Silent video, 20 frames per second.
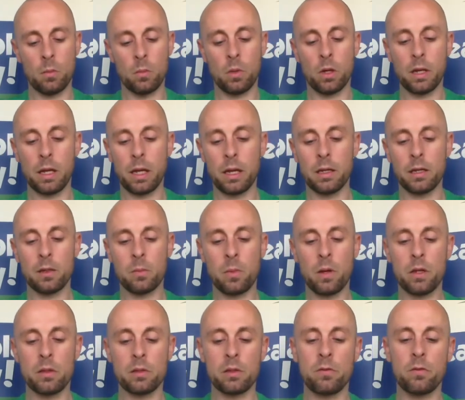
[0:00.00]
But again, it
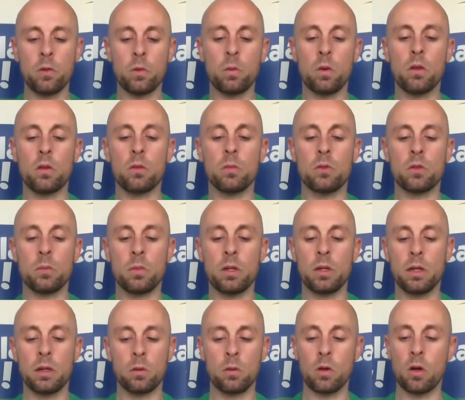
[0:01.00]
depends if you want them to be a
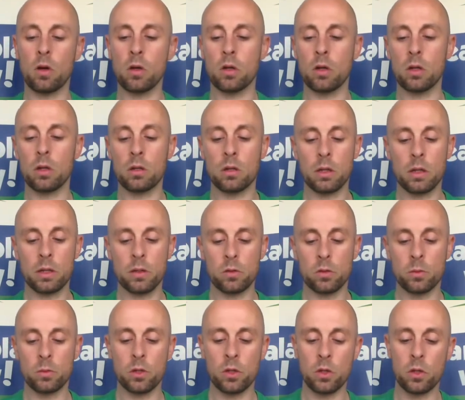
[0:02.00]
little longer. It's
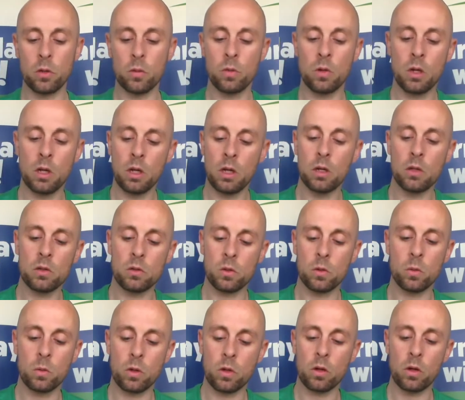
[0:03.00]
up to you.
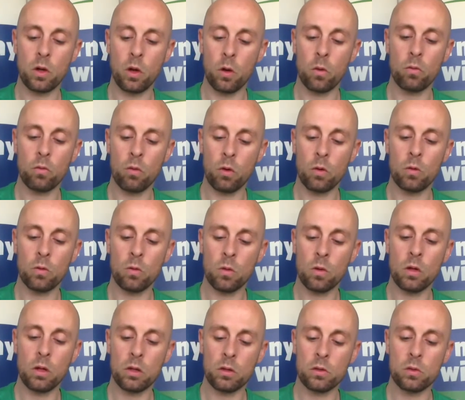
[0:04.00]
So we're going to go roll
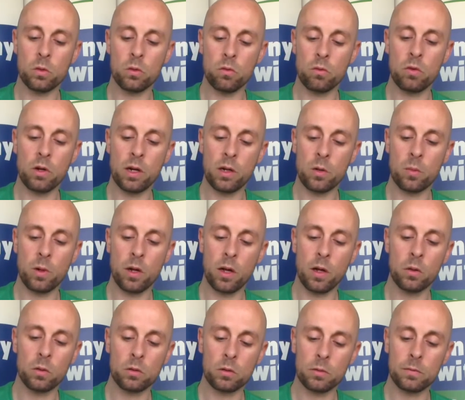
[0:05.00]
to around
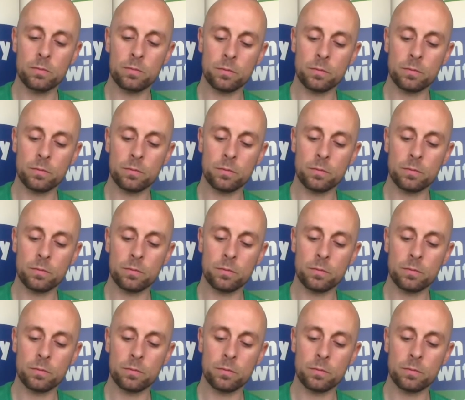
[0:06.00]
about